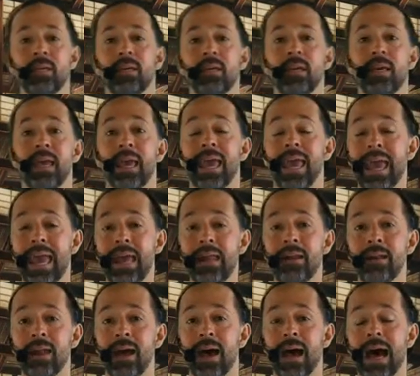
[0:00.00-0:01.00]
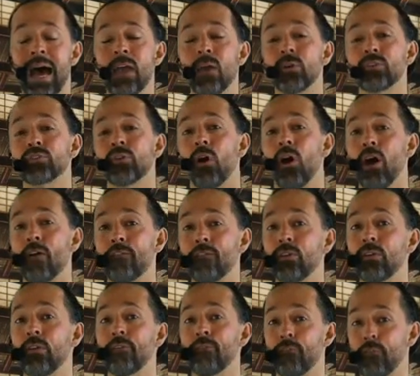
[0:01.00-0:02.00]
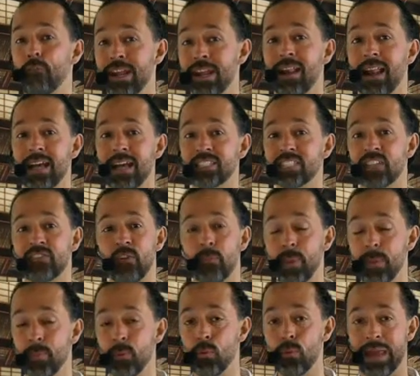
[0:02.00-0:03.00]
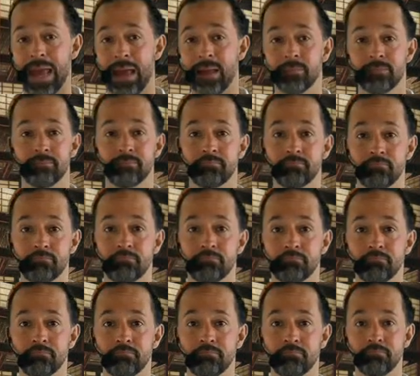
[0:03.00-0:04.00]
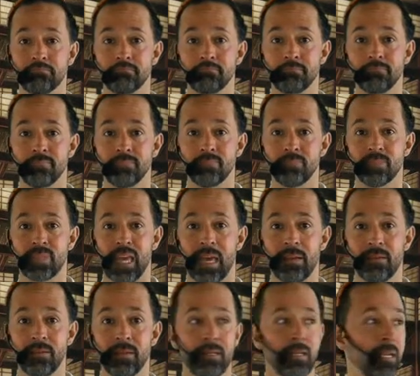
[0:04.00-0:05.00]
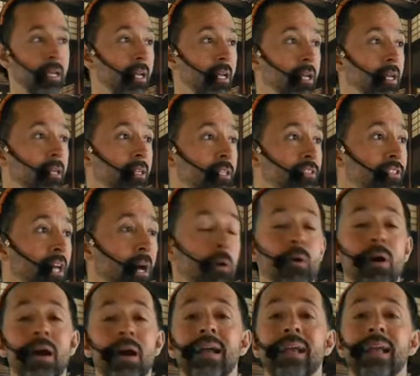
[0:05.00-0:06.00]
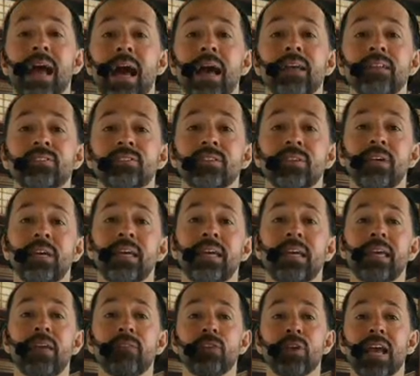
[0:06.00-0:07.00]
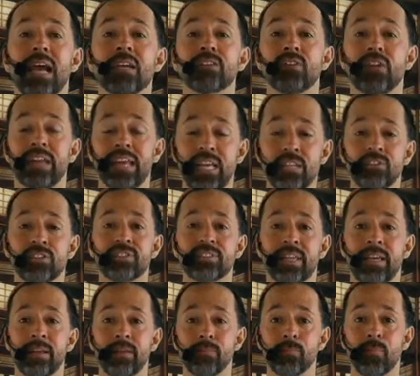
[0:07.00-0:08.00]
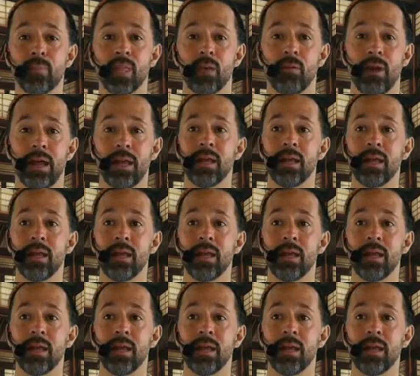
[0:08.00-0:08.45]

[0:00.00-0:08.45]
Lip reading: And I also offer free classes for people who can. Okay? So, guys, if you guys are interested, right,